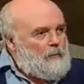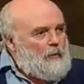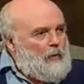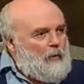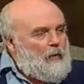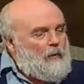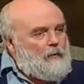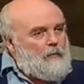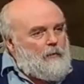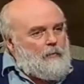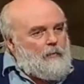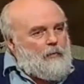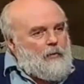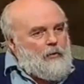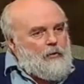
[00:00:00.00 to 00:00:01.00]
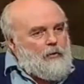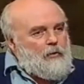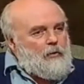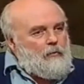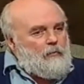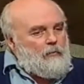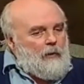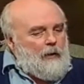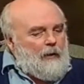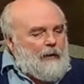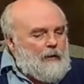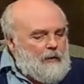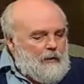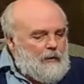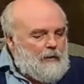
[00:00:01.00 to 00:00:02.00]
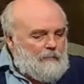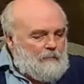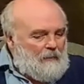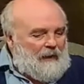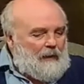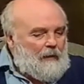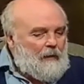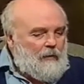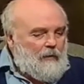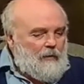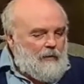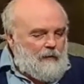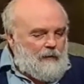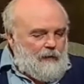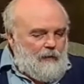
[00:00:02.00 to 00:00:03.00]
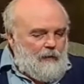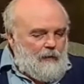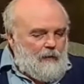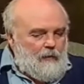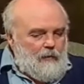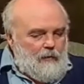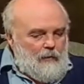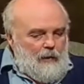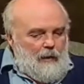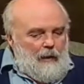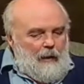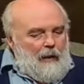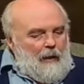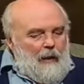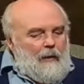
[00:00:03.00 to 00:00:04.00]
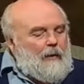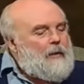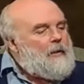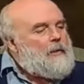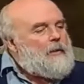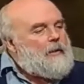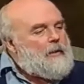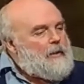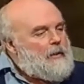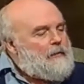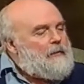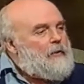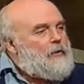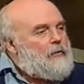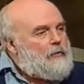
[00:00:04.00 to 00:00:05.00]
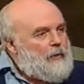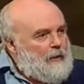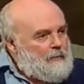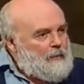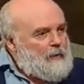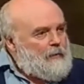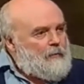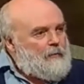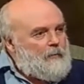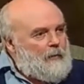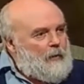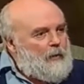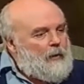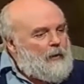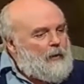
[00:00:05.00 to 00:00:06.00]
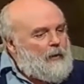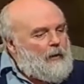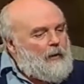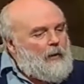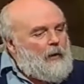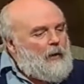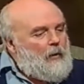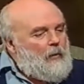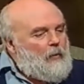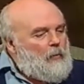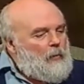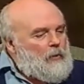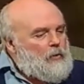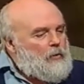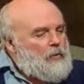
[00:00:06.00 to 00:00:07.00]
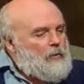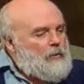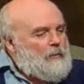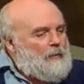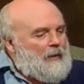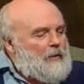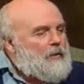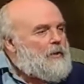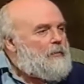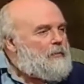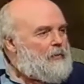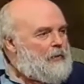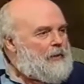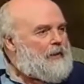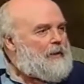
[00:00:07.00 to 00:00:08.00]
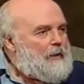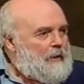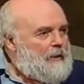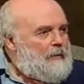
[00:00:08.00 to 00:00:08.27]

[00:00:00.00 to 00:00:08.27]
part of depression related to dependence feelings. And then there's a self-interruptive marker, which is about suppressing